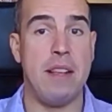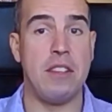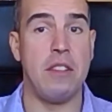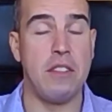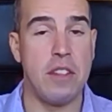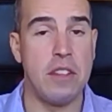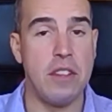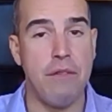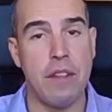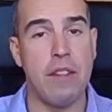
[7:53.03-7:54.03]
So
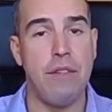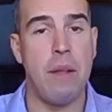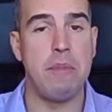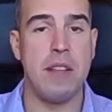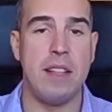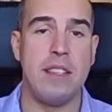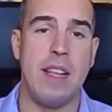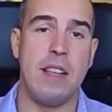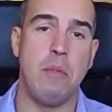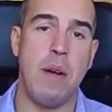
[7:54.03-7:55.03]
there's a flip side to that
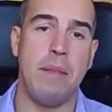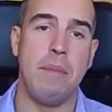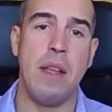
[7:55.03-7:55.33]
as well.